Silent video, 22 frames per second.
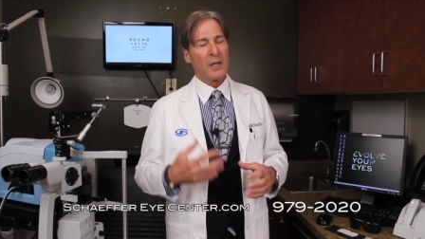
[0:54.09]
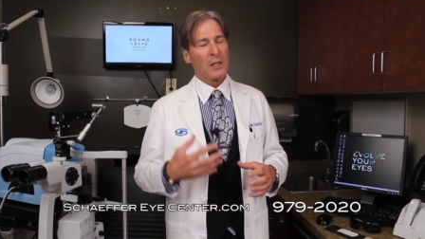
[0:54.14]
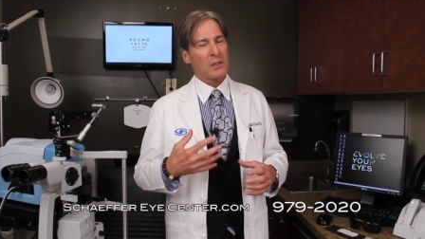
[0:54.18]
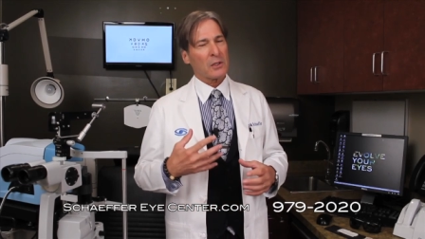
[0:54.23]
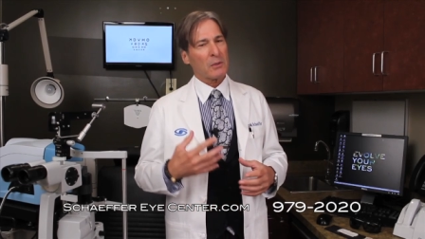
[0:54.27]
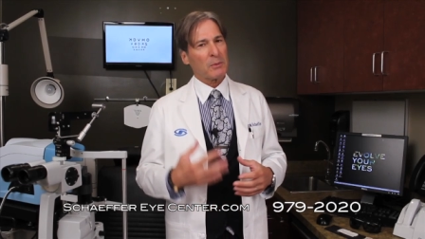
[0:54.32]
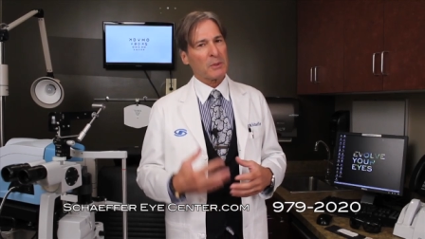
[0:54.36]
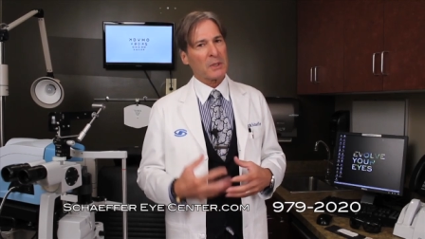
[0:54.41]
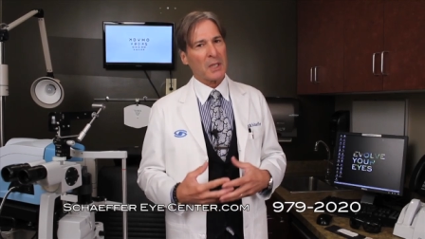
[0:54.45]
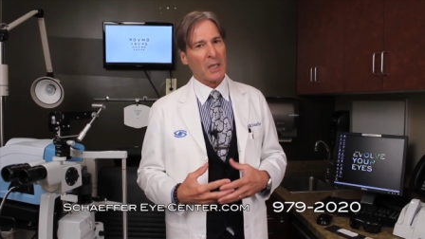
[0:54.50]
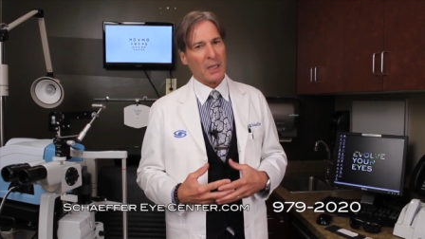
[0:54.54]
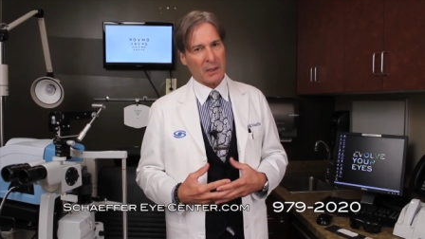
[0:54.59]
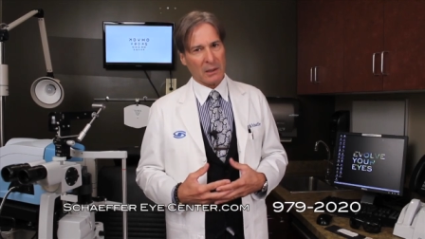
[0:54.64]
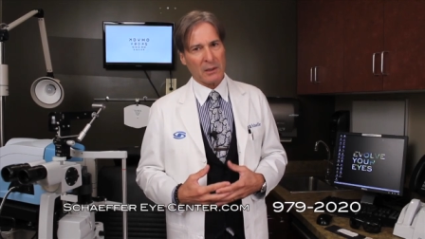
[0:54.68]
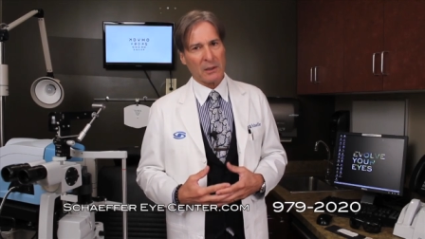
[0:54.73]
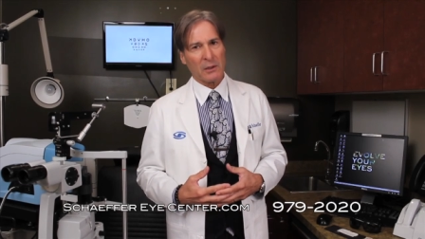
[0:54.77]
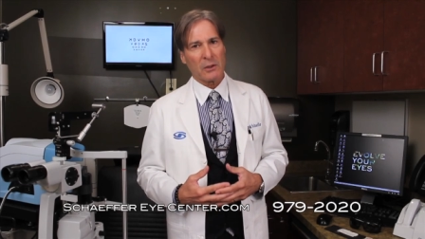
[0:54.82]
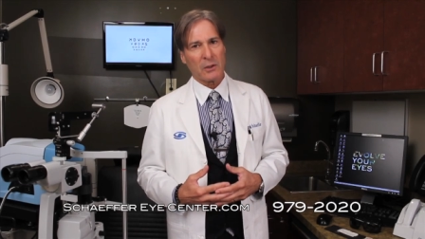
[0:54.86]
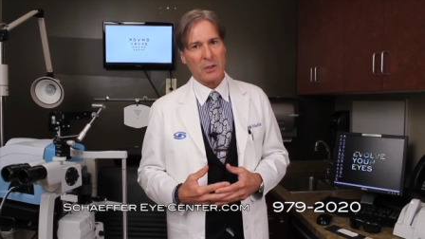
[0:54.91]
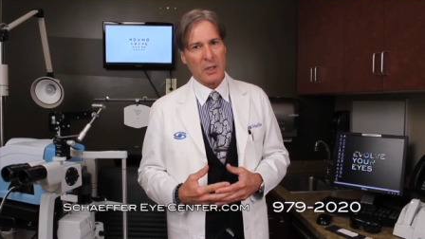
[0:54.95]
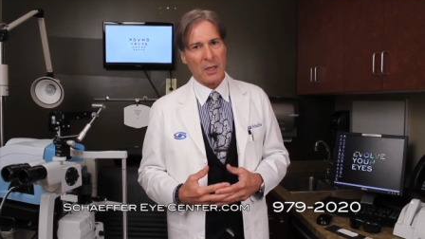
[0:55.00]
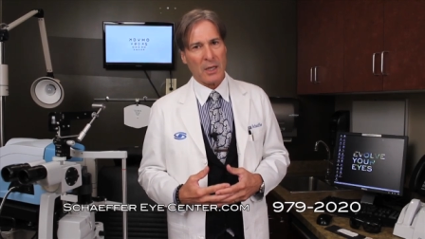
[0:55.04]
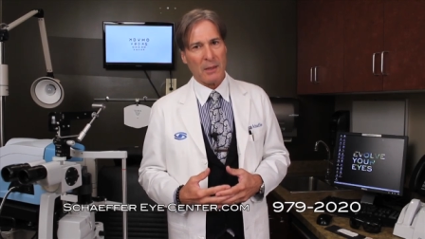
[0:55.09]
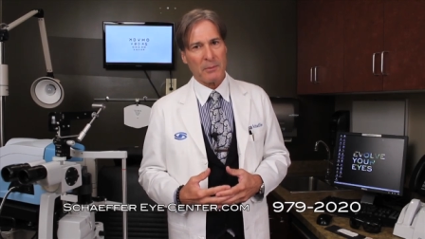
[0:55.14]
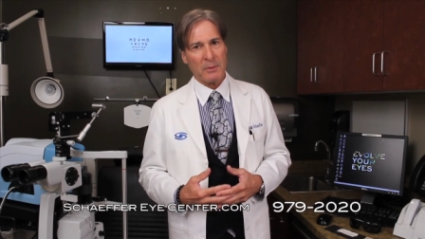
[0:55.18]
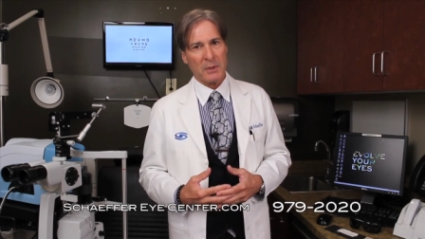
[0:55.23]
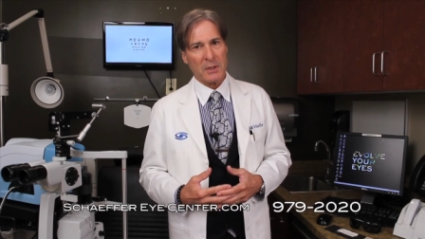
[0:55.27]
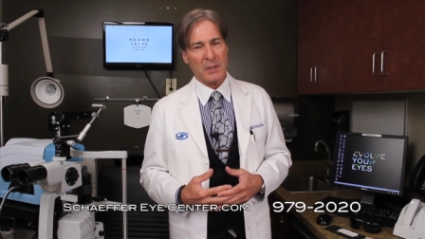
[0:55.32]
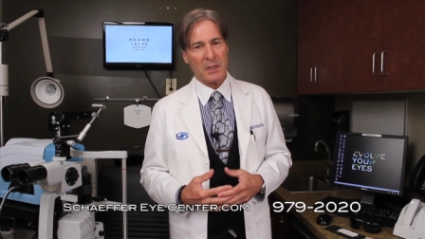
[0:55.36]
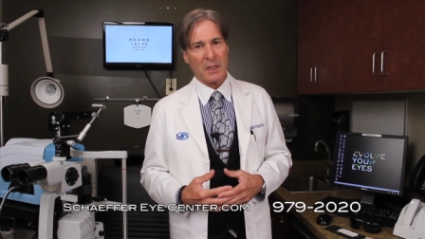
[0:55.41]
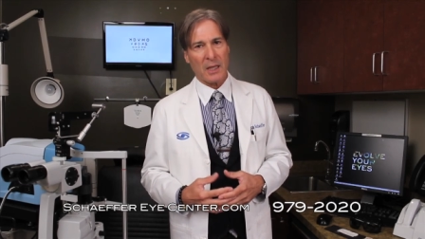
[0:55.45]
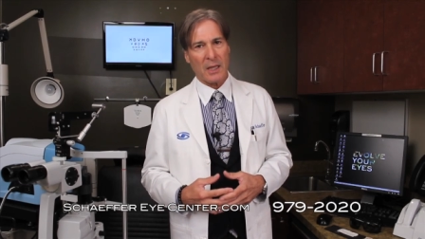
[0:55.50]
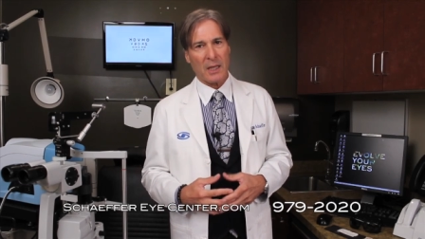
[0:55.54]
So I'm going to take a little time
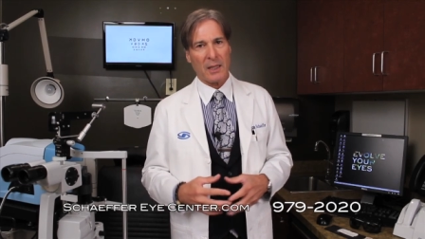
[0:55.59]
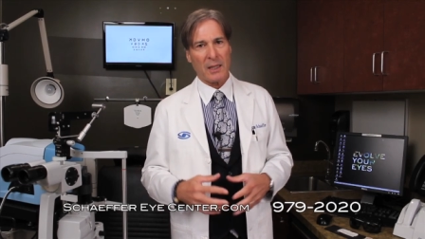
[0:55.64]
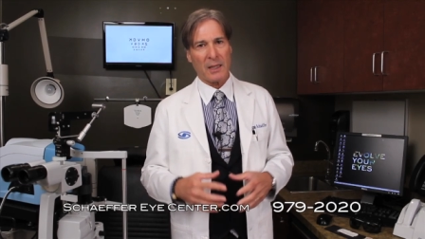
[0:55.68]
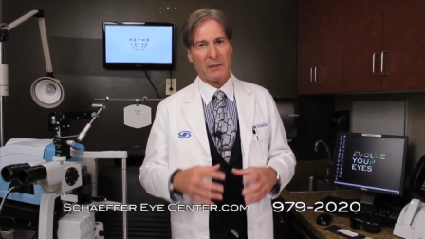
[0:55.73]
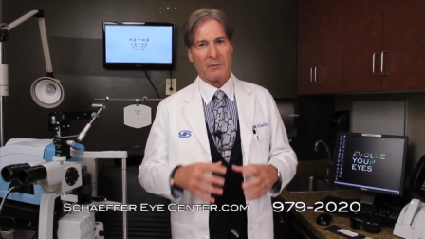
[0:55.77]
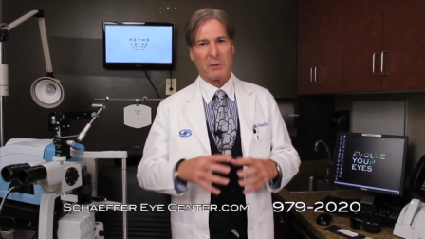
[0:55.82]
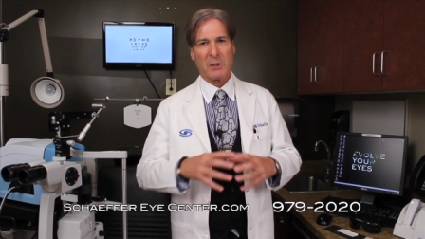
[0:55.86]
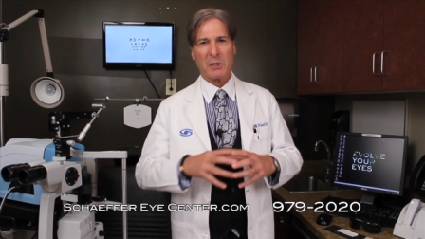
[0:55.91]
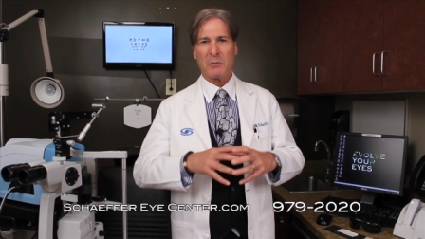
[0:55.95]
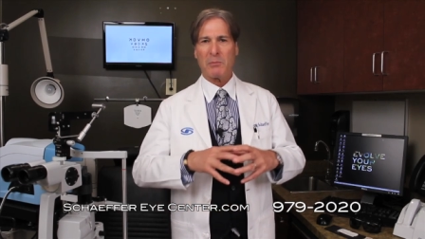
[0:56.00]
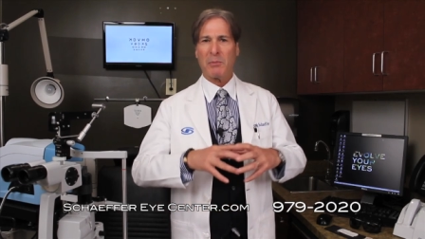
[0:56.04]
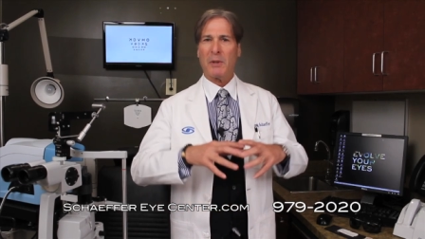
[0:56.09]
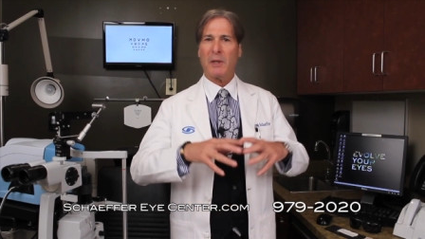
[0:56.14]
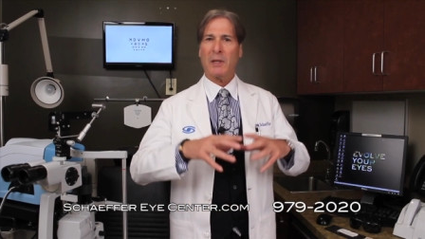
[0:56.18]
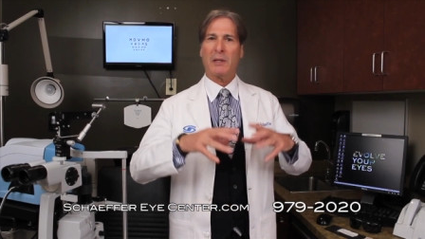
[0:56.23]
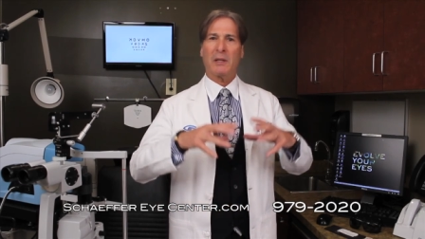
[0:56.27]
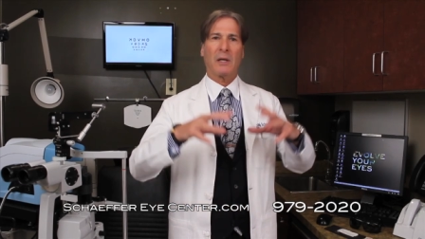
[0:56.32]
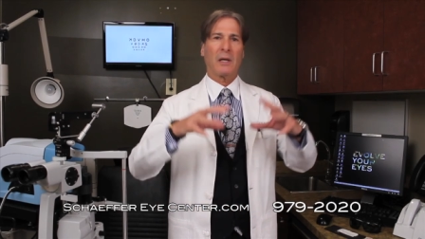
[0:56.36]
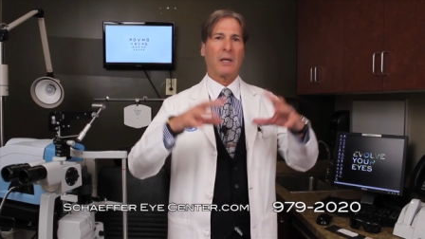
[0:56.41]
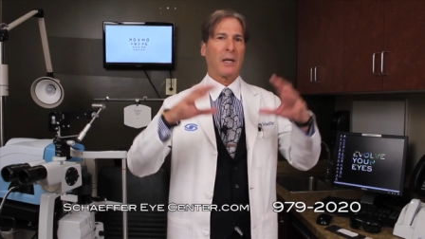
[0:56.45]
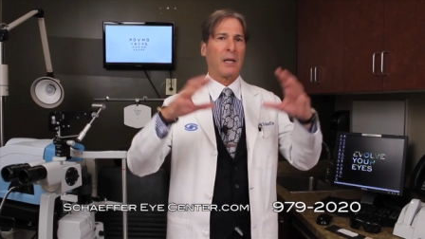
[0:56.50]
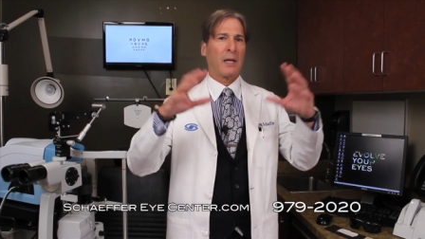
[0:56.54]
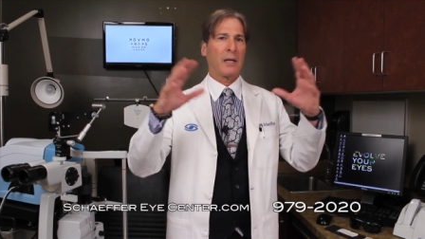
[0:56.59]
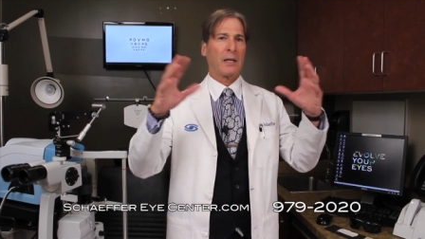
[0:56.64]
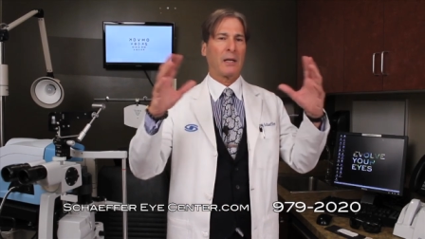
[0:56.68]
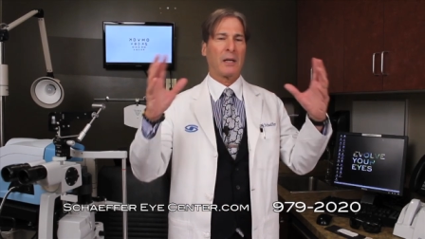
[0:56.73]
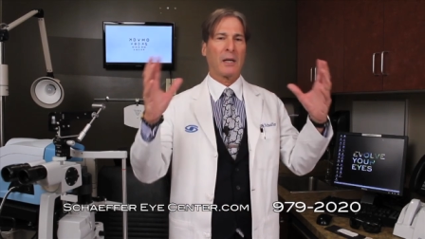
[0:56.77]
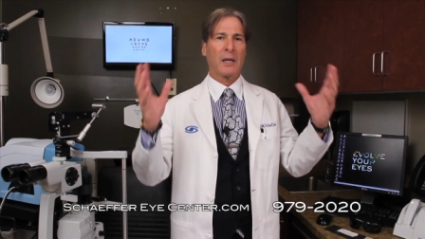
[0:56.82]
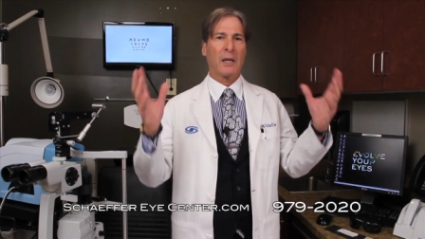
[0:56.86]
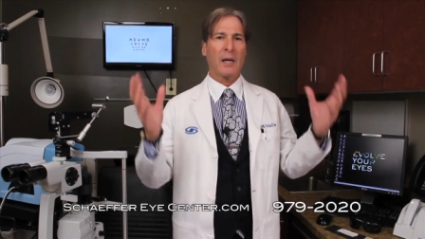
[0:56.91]
today and I'm going to explain a